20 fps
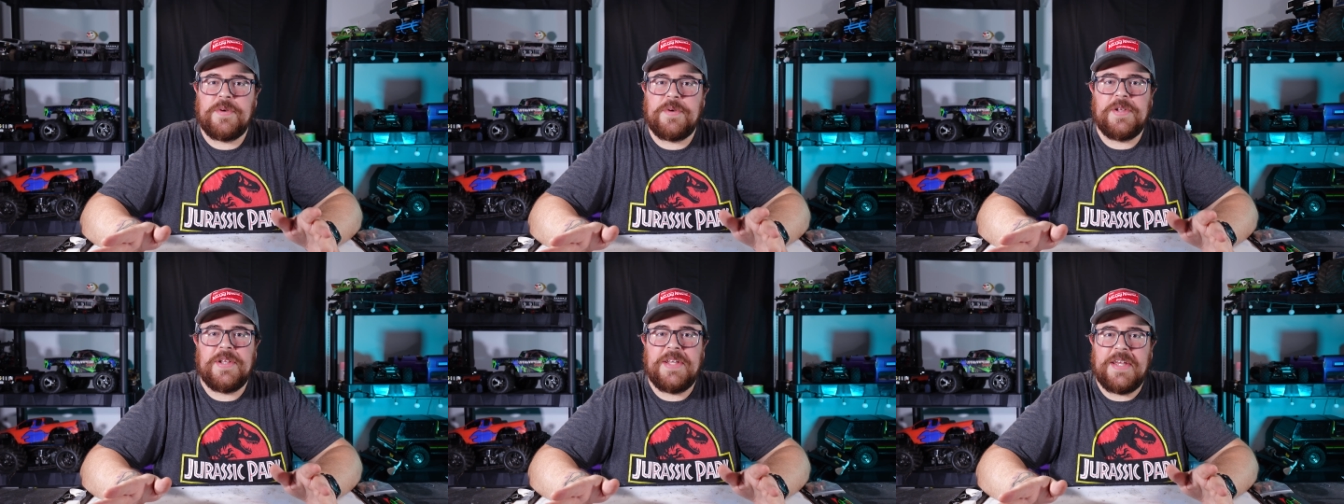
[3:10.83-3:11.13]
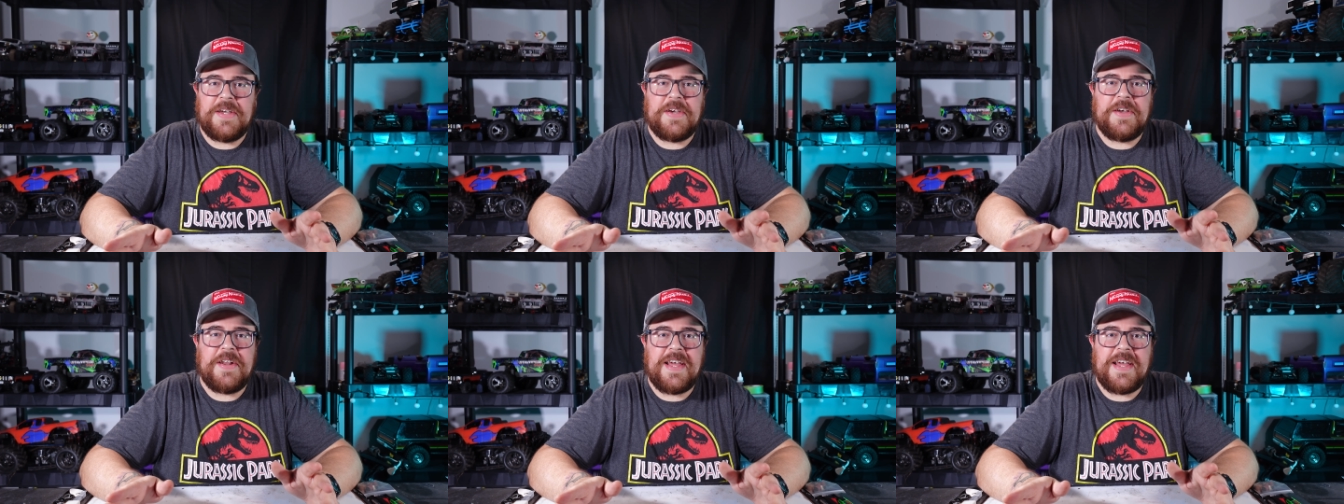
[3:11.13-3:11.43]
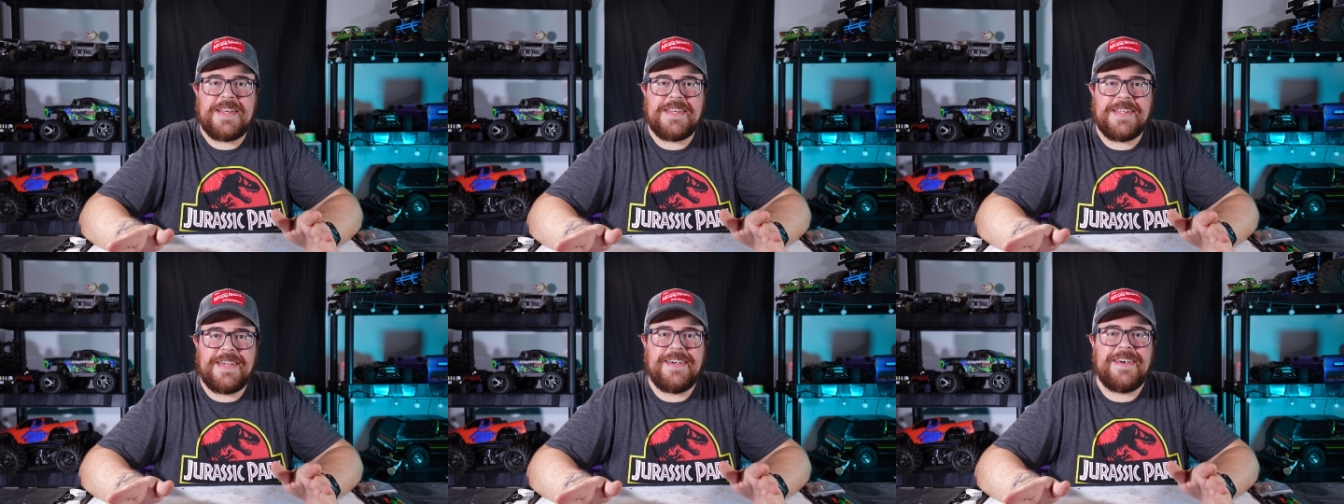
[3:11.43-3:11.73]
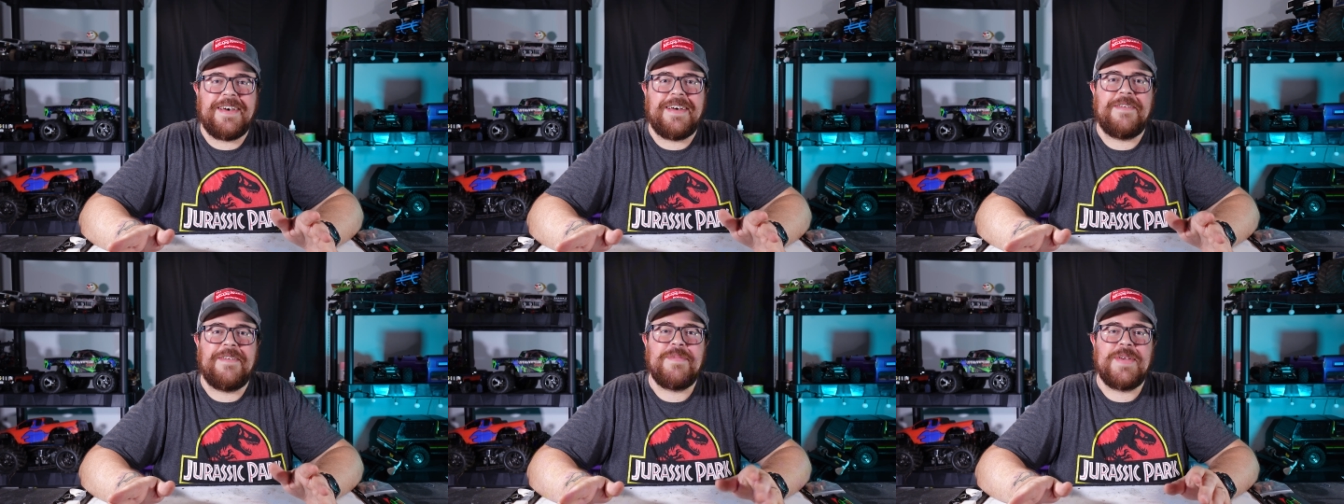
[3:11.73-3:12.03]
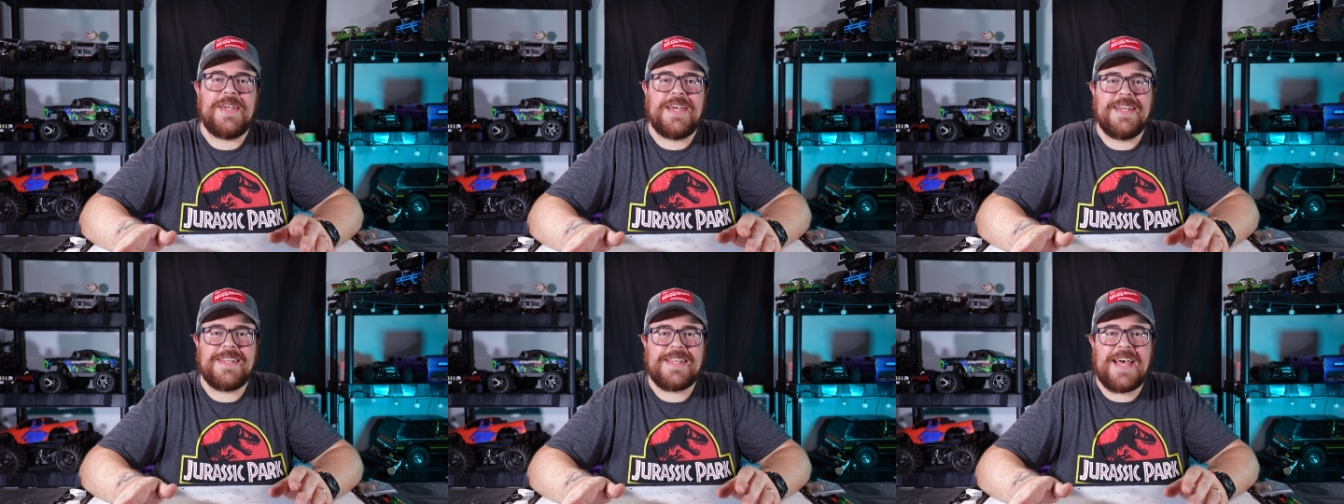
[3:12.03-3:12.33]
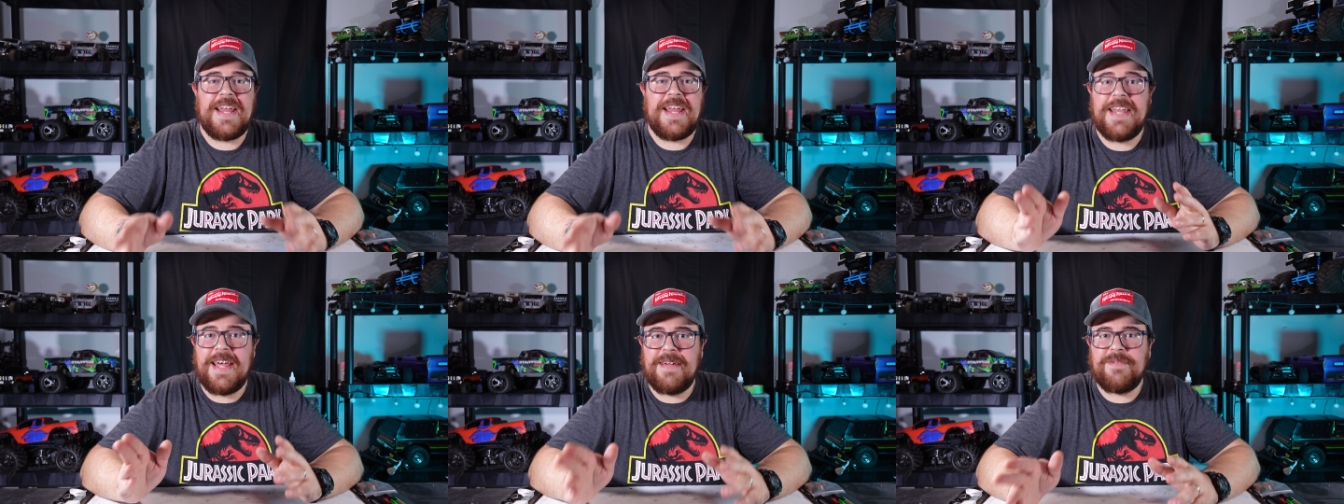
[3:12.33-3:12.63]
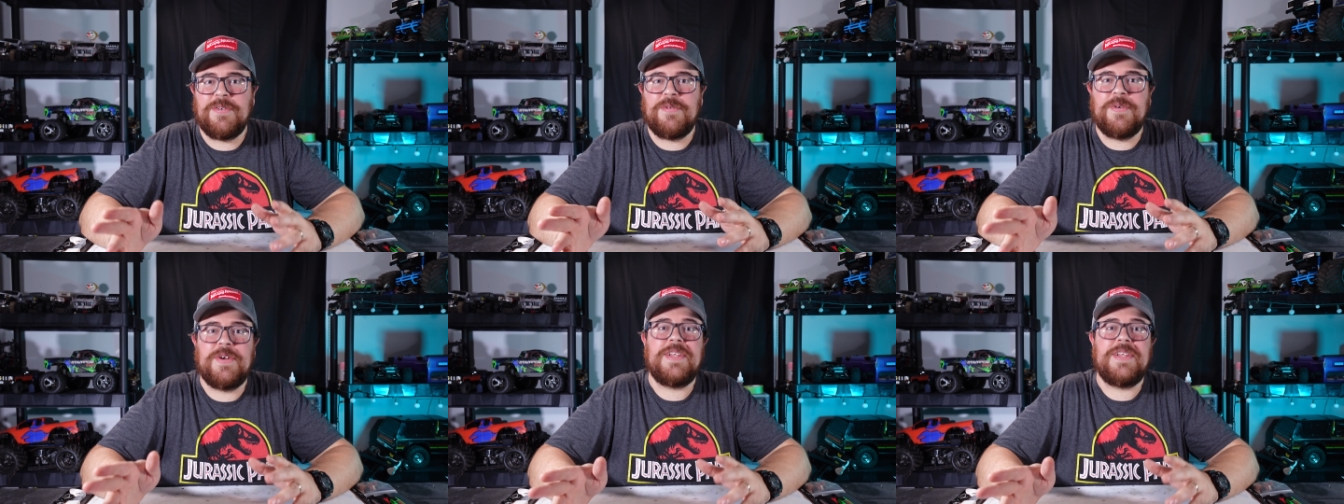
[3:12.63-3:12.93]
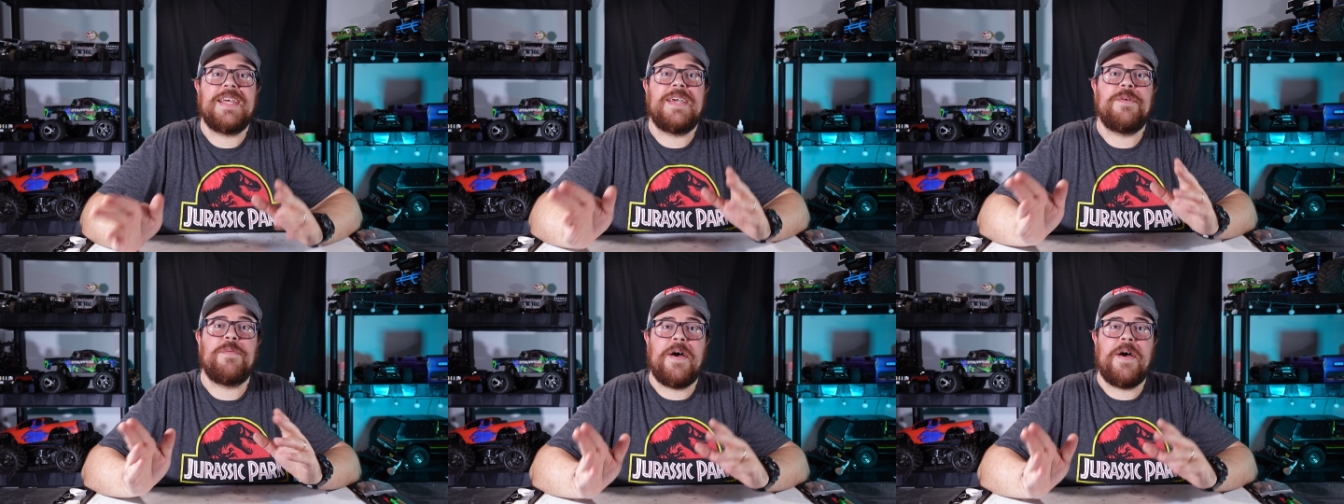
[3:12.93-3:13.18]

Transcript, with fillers: really a good idea because I never really